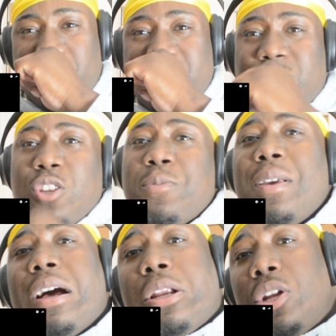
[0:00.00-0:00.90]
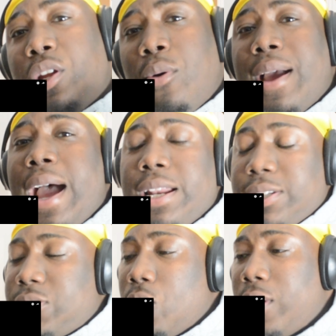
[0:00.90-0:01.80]
Excuse me, under Yo Gotti.
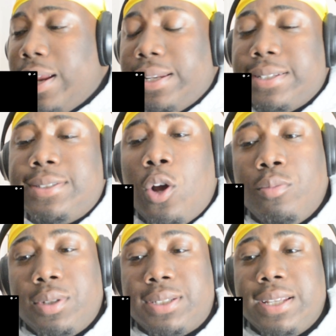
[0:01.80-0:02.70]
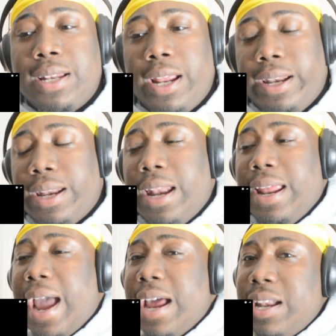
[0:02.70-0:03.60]
So like that's dope to see that, they
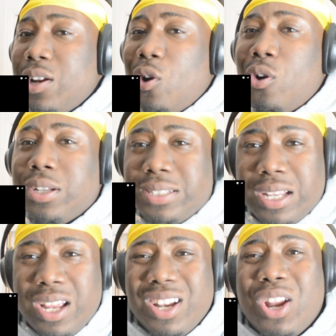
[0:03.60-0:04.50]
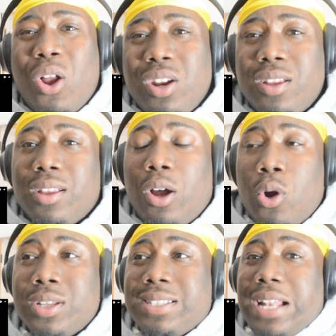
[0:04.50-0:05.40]
add another artist. The only other
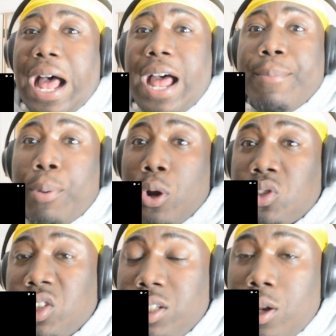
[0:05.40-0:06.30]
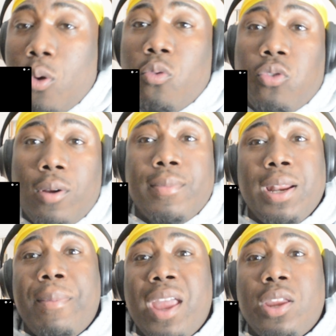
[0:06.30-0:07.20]
artist that I personally know from
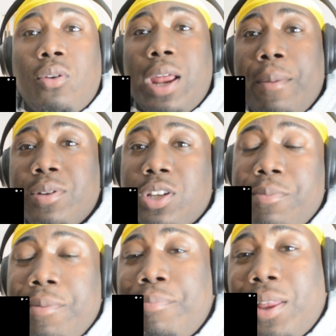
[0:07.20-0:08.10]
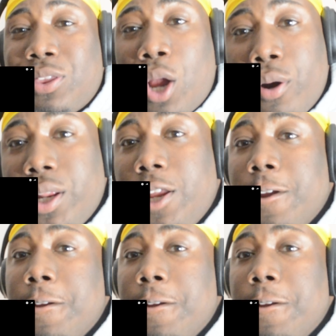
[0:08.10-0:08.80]
Moneybagg Yo label is gonna be Big Thirty.